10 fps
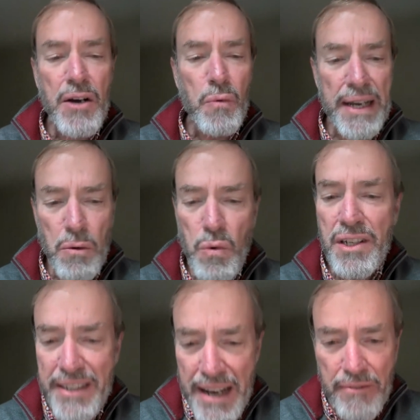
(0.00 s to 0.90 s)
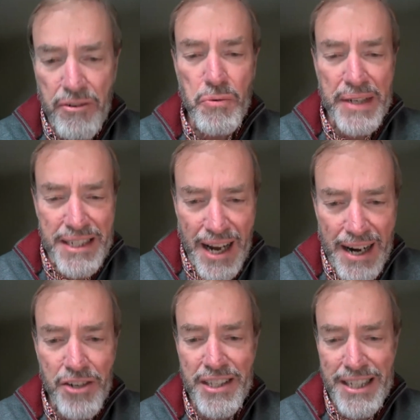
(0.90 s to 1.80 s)
We will never
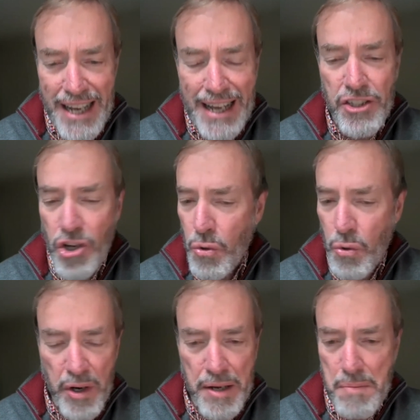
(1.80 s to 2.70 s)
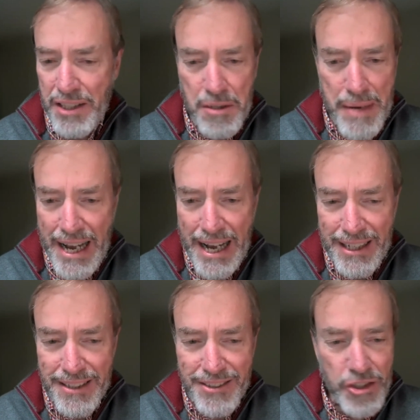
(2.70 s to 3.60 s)
retire the debt. Don't worry about the bag.
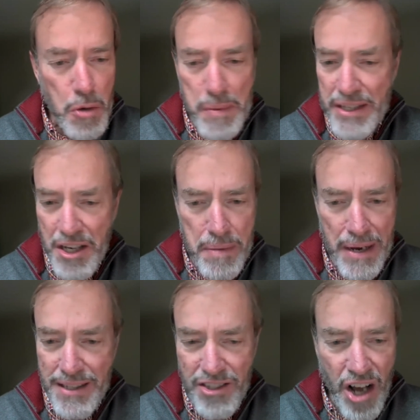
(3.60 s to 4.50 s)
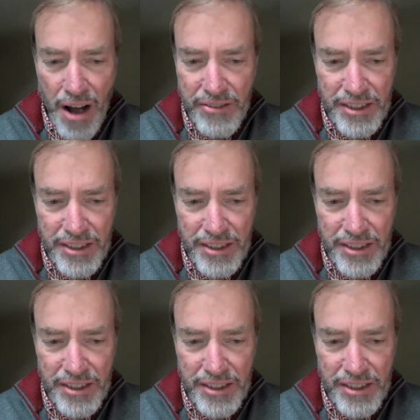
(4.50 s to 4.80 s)
Nobody's going to pay this off.